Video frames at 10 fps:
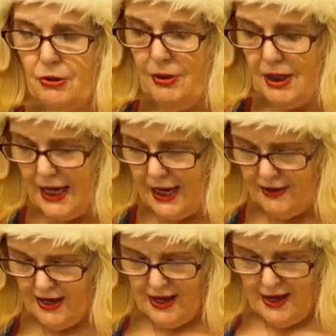doing that.
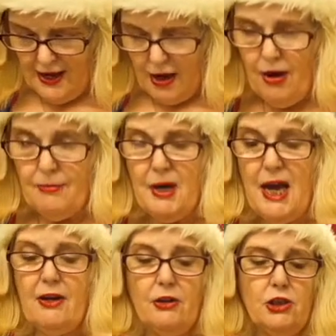And
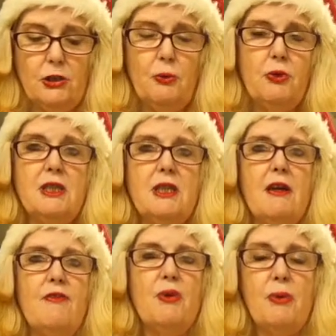I just wanted to
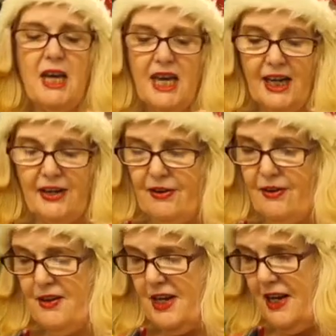give you a hint
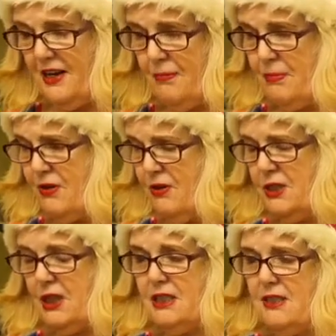here,
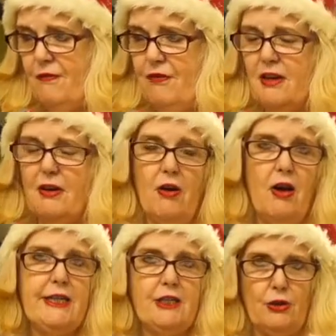because it's something that
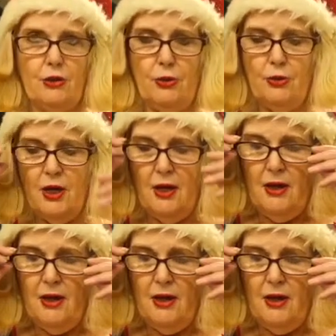I do,